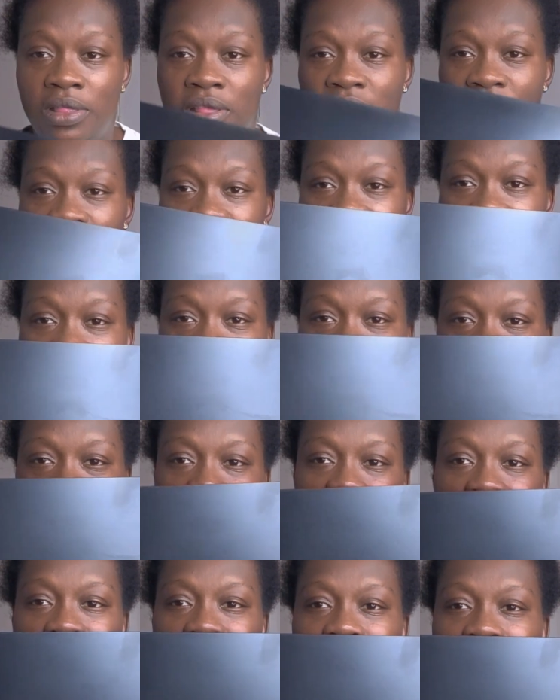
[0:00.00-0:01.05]
bought
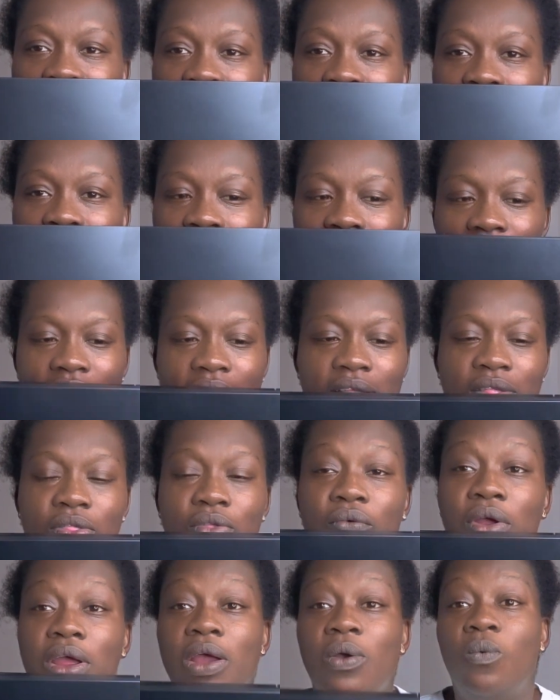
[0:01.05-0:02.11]
this
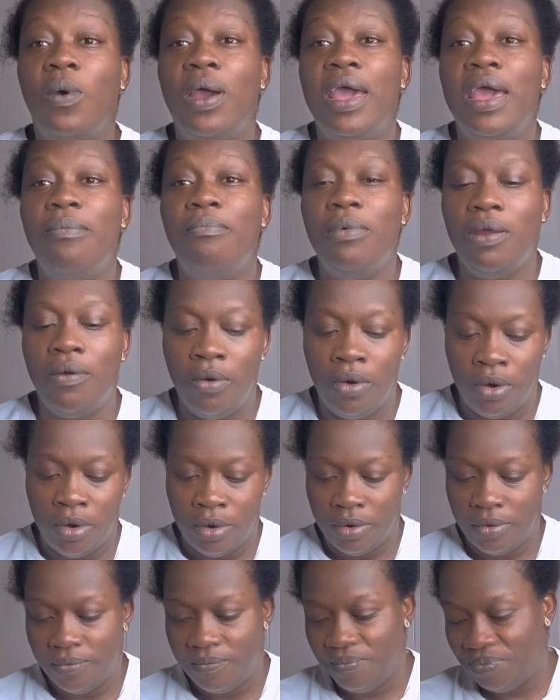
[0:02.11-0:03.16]
3-way
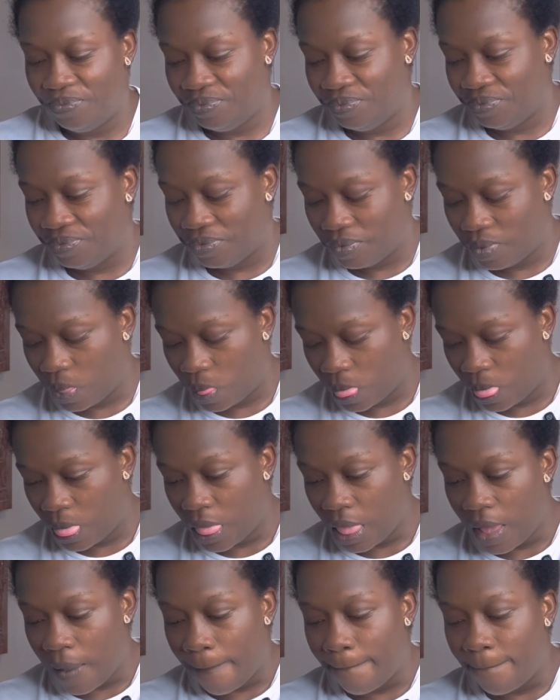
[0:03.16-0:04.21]
mirror.
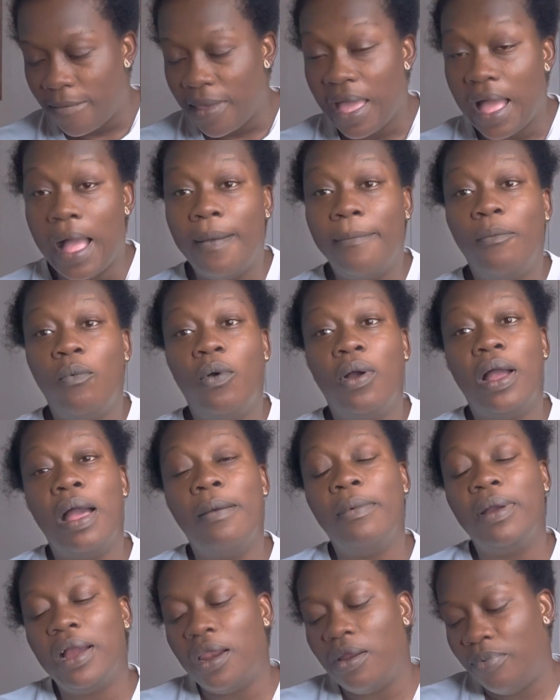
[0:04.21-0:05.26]
I'm
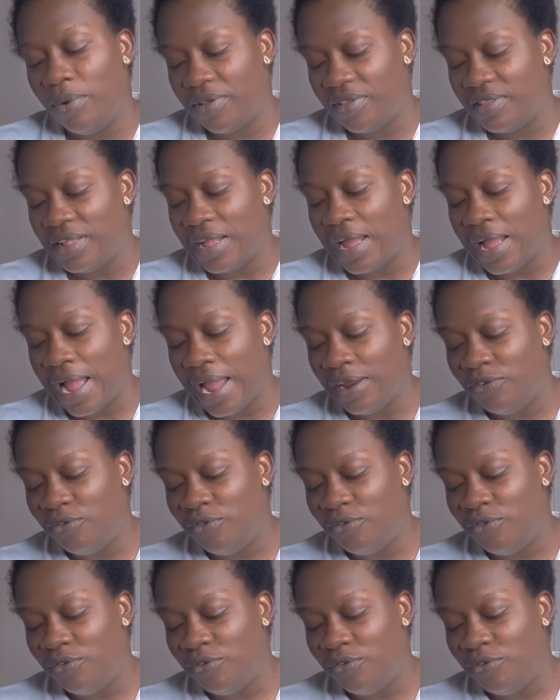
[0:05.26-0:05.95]
a kind of person that